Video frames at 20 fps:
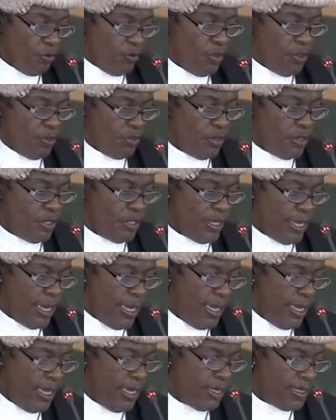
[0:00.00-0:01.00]
which you say
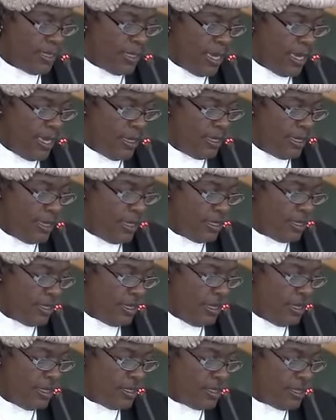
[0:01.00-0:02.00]
is under
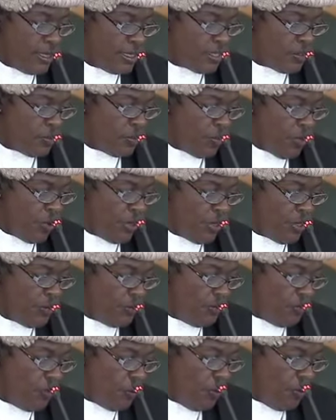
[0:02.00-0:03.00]

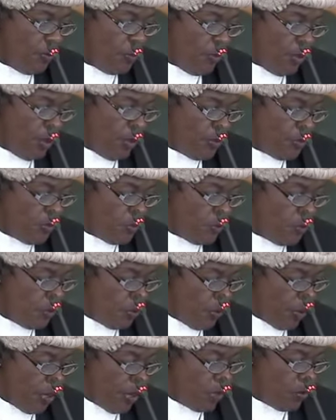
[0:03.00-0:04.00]

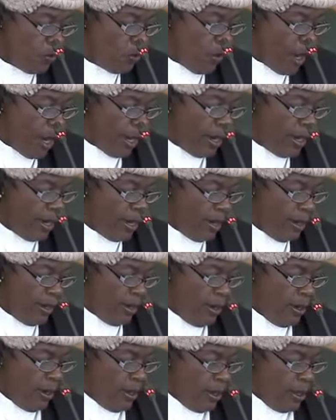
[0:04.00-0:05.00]
6.4.2.1.
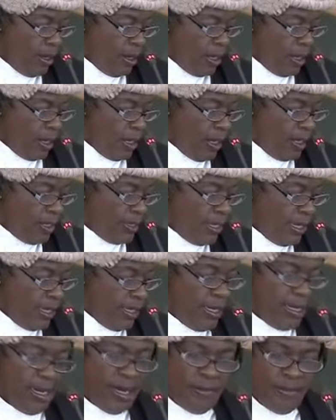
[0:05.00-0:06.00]
It then
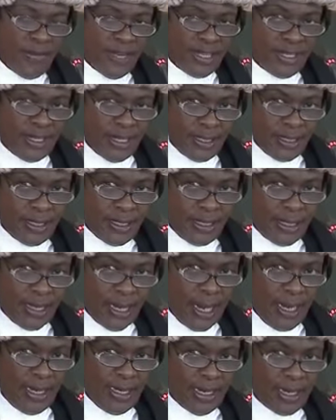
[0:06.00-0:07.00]
limits it
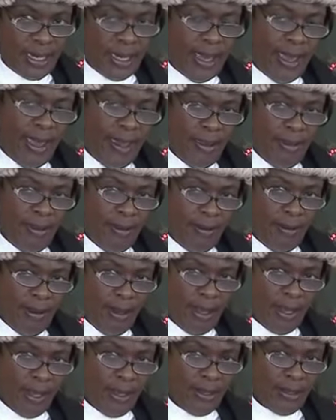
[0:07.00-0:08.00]
under K.
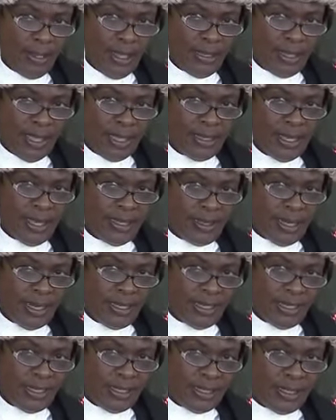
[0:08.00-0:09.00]
That
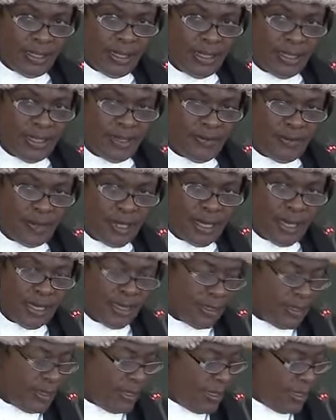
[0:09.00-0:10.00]
is the
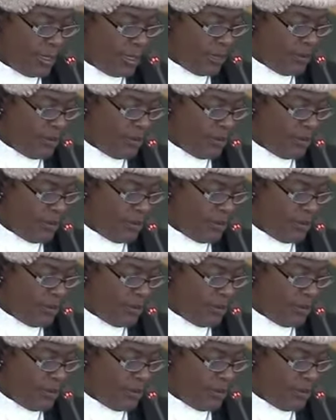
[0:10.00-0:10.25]
difficulty that I'm